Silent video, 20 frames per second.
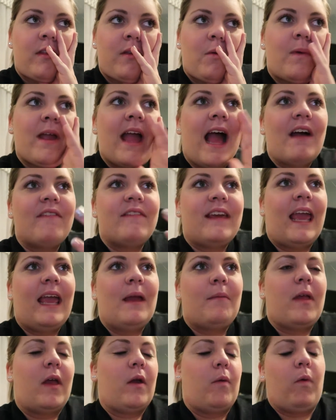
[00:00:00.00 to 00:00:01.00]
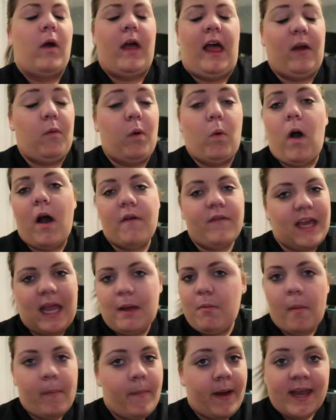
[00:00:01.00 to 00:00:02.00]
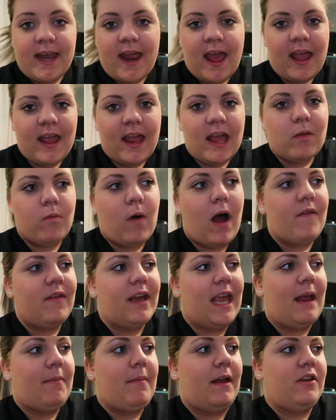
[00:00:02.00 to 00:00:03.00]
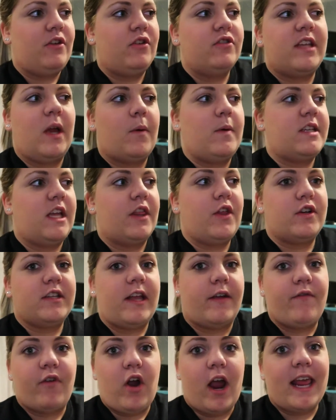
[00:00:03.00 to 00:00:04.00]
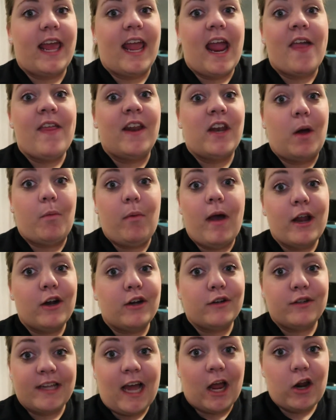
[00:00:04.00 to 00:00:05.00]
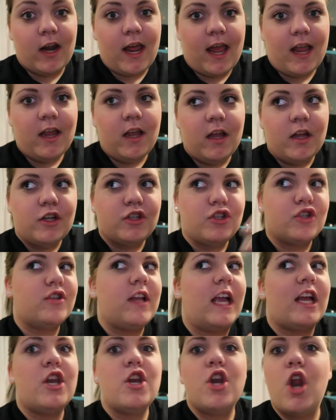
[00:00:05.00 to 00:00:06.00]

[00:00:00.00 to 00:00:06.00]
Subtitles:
We have game, like we won't have a game on Monday, and then we'll have a game like Tuesday, Wednesday, Thursday, Friday, and then doubleheader on Saturday. So there's like